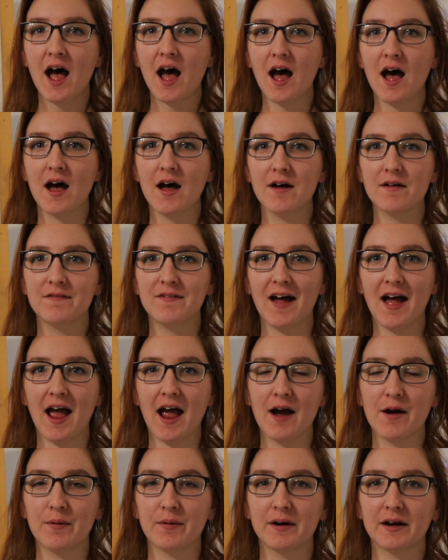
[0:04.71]
of
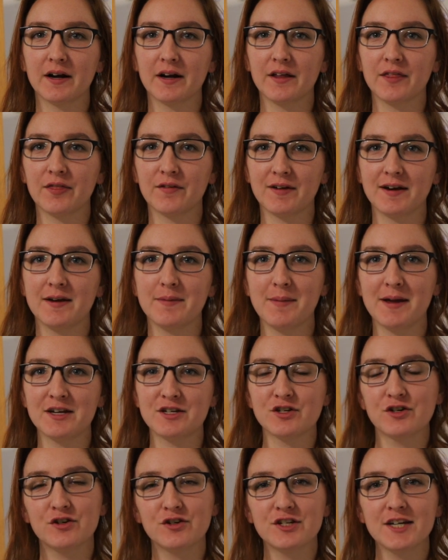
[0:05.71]
our
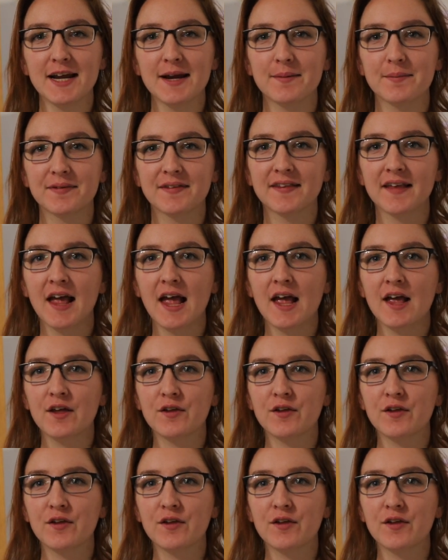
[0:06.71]
three-dimensional shapes.